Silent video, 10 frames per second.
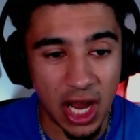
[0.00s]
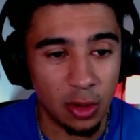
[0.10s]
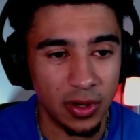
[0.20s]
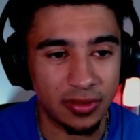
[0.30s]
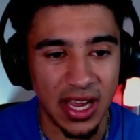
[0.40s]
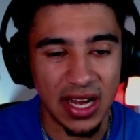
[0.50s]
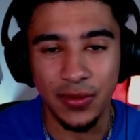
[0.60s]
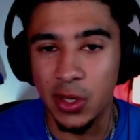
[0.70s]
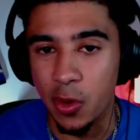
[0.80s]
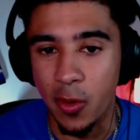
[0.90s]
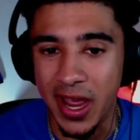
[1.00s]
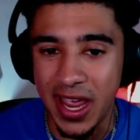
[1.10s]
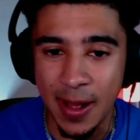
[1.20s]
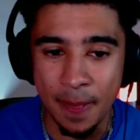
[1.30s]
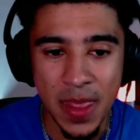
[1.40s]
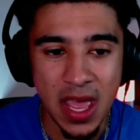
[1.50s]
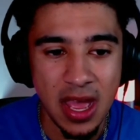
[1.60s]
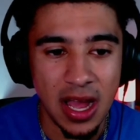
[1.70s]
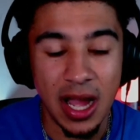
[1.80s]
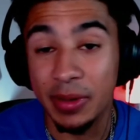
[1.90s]
Once again, if you don't know who I am,
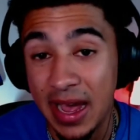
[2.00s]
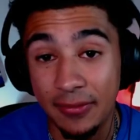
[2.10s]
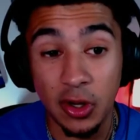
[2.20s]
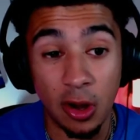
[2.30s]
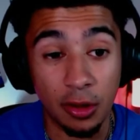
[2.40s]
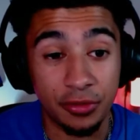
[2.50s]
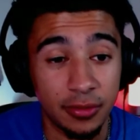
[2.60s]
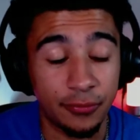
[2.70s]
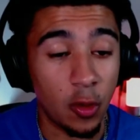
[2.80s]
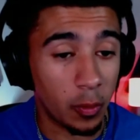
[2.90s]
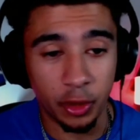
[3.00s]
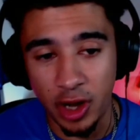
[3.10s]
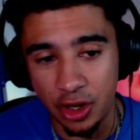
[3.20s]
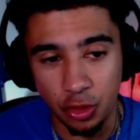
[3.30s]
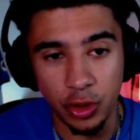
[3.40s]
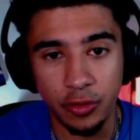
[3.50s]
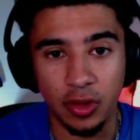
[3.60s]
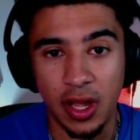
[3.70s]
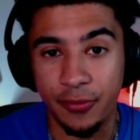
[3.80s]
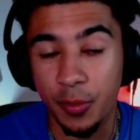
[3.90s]
I'm Gavin Carlson, former credentialed
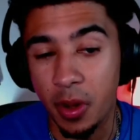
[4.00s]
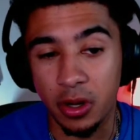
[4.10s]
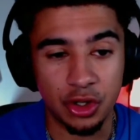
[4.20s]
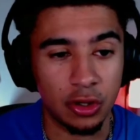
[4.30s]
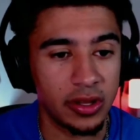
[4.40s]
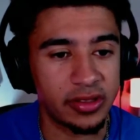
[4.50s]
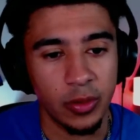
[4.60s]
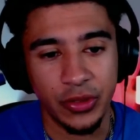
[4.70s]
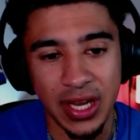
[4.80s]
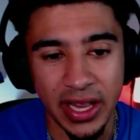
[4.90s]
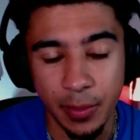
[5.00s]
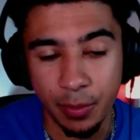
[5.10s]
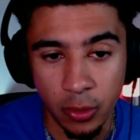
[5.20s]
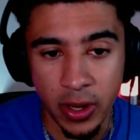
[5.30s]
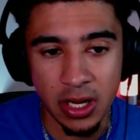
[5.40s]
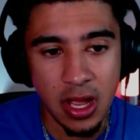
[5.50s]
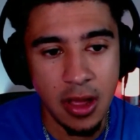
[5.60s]
UCLA football journalist with the Daily Bruin.